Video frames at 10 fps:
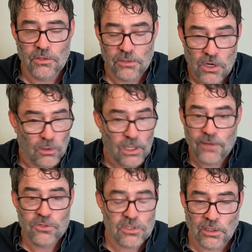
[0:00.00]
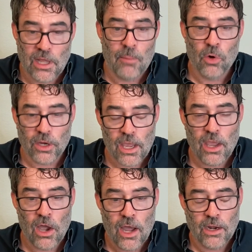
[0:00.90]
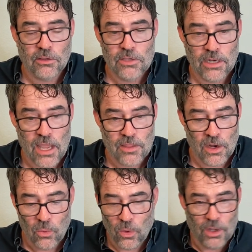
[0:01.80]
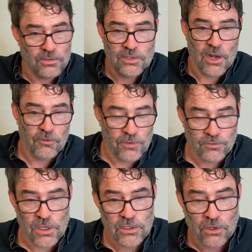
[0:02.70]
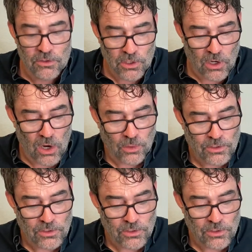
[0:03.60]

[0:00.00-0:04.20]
Life's just a lot more chaotic today than it was 10 or 15 years ago.